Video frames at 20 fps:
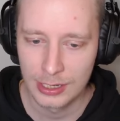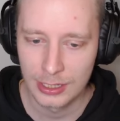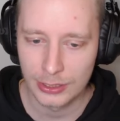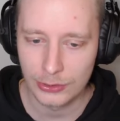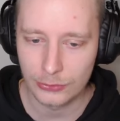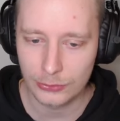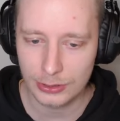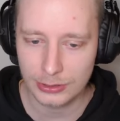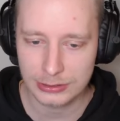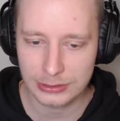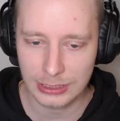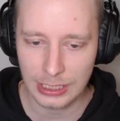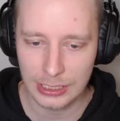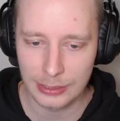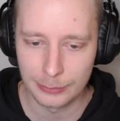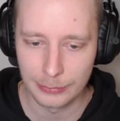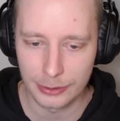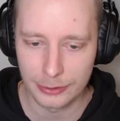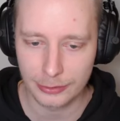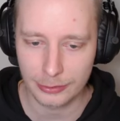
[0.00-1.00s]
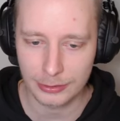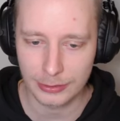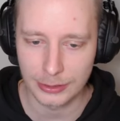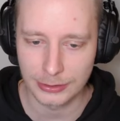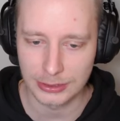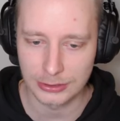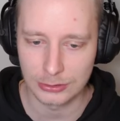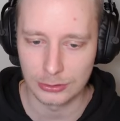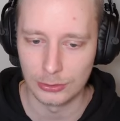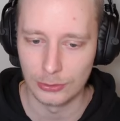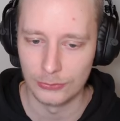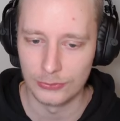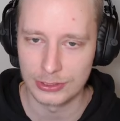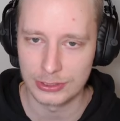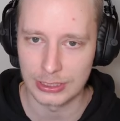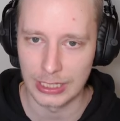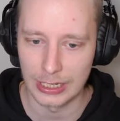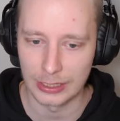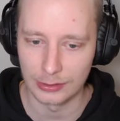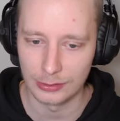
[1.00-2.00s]
You can stay in market and just hold
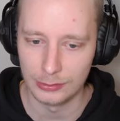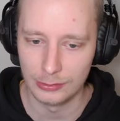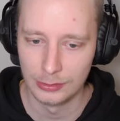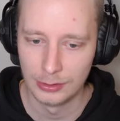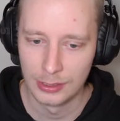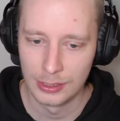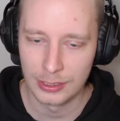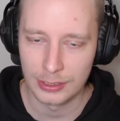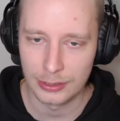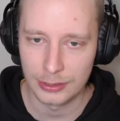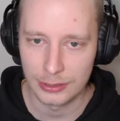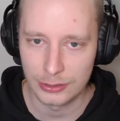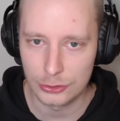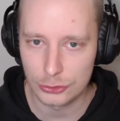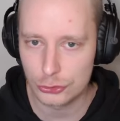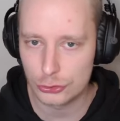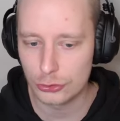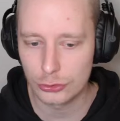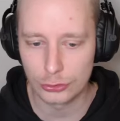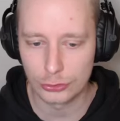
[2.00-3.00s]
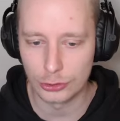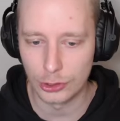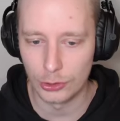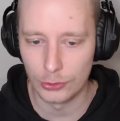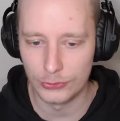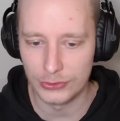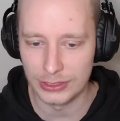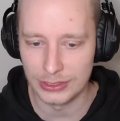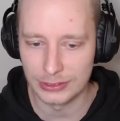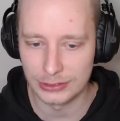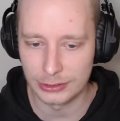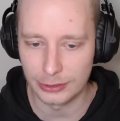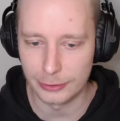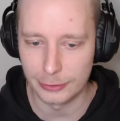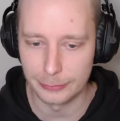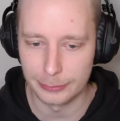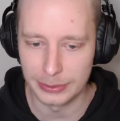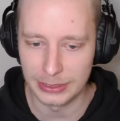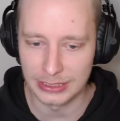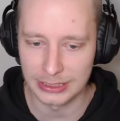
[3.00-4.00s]
this angle. You shouldn't hold the
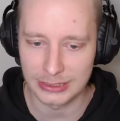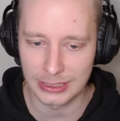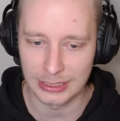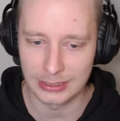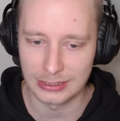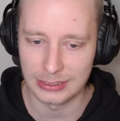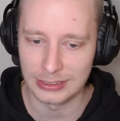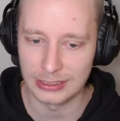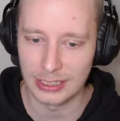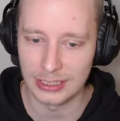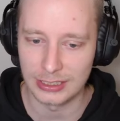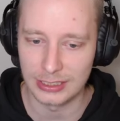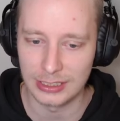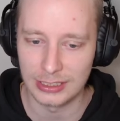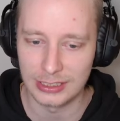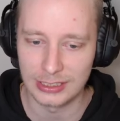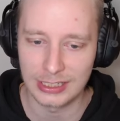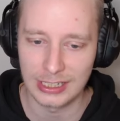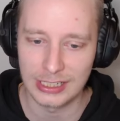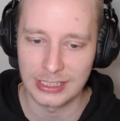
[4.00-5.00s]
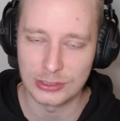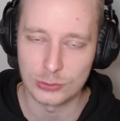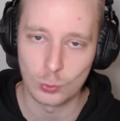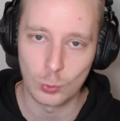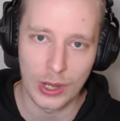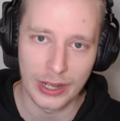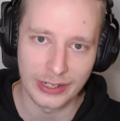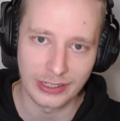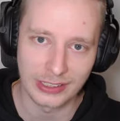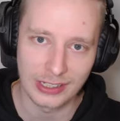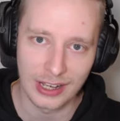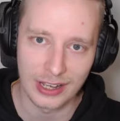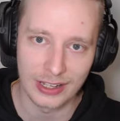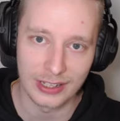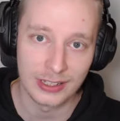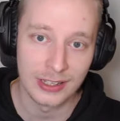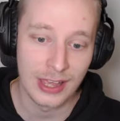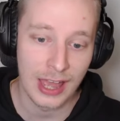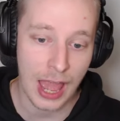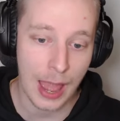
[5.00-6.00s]
entire B side in case one
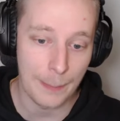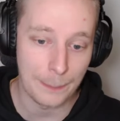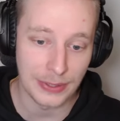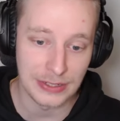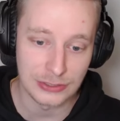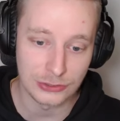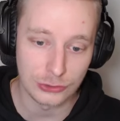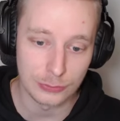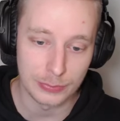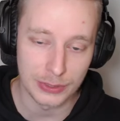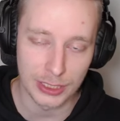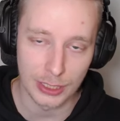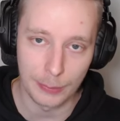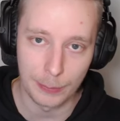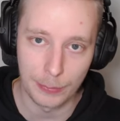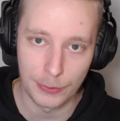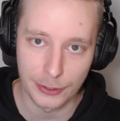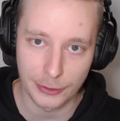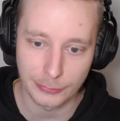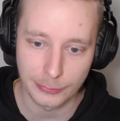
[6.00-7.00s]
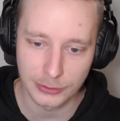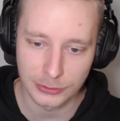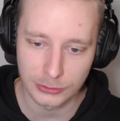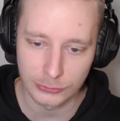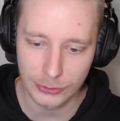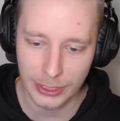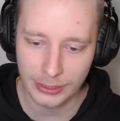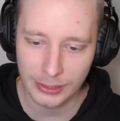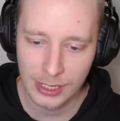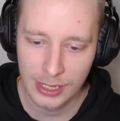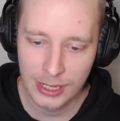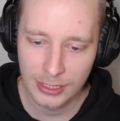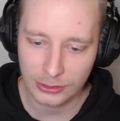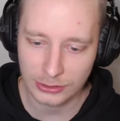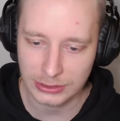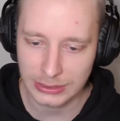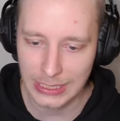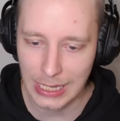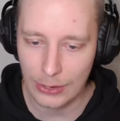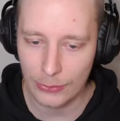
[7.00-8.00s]
guy happens to be apartments, alright?
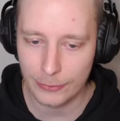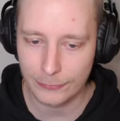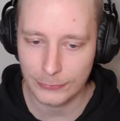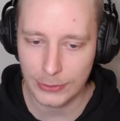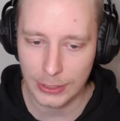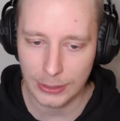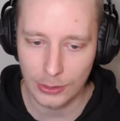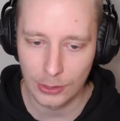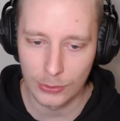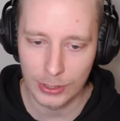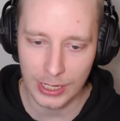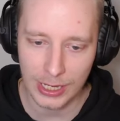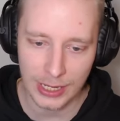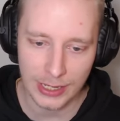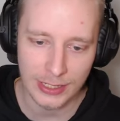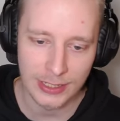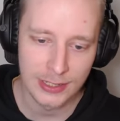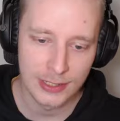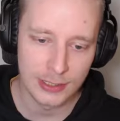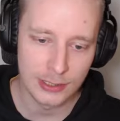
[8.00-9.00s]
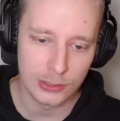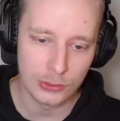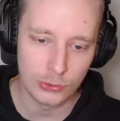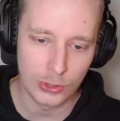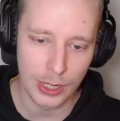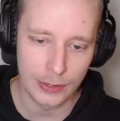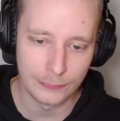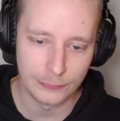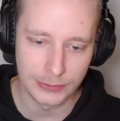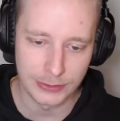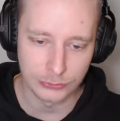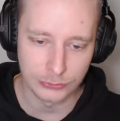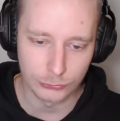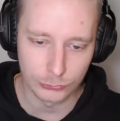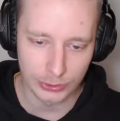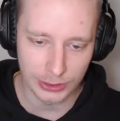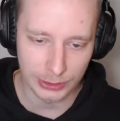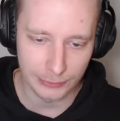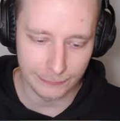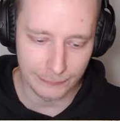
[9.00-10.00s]
Because now if they go A, you have
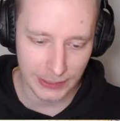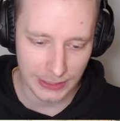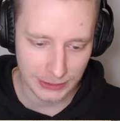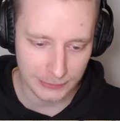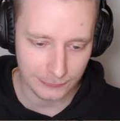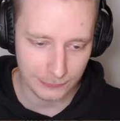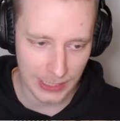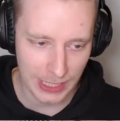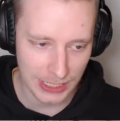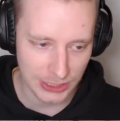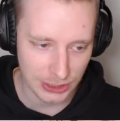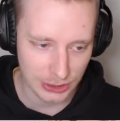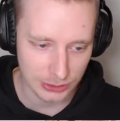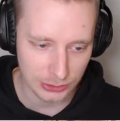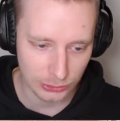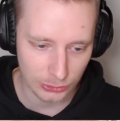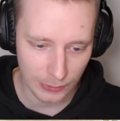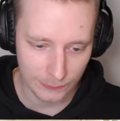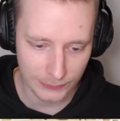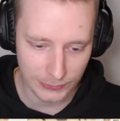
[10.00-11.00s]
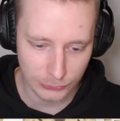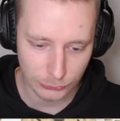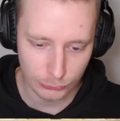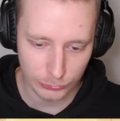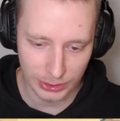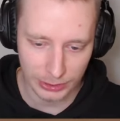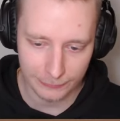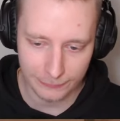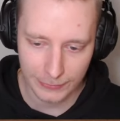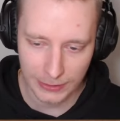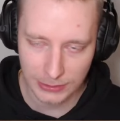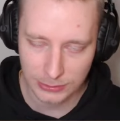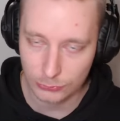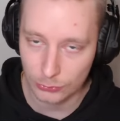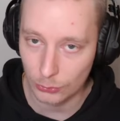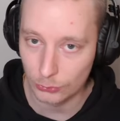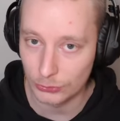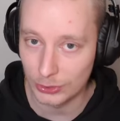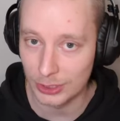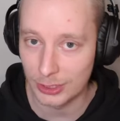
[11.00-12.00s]
really fast flashes, you have this really fast
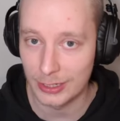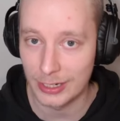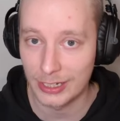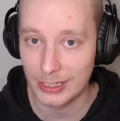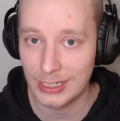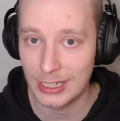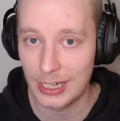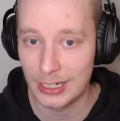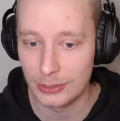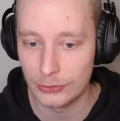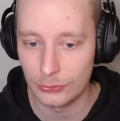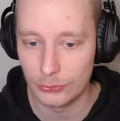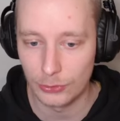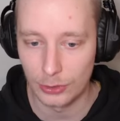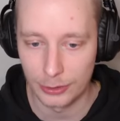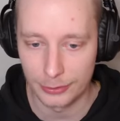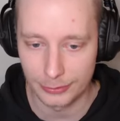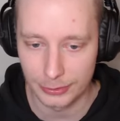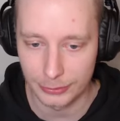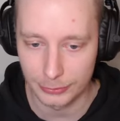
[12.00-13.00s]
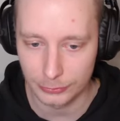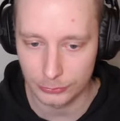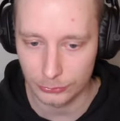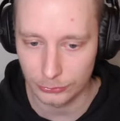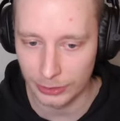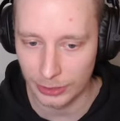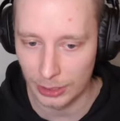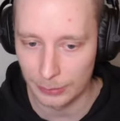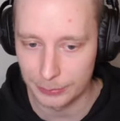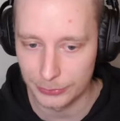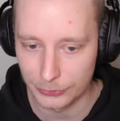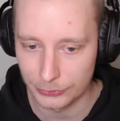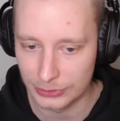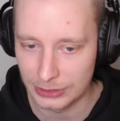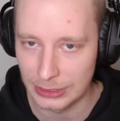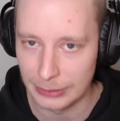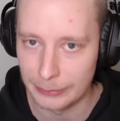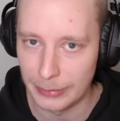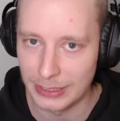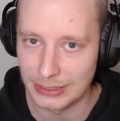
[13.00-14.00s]
rotate, and again, you are here to help your
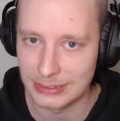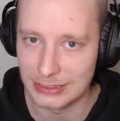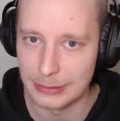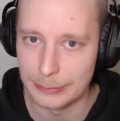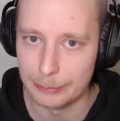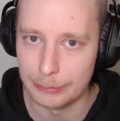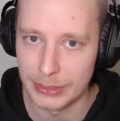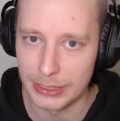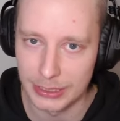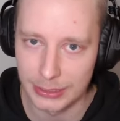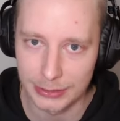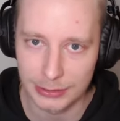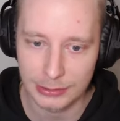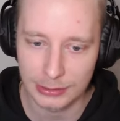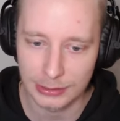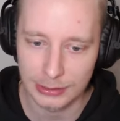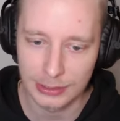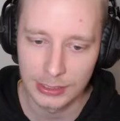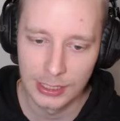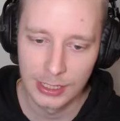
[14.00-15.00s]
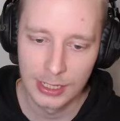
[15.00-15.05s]
teammates immediately.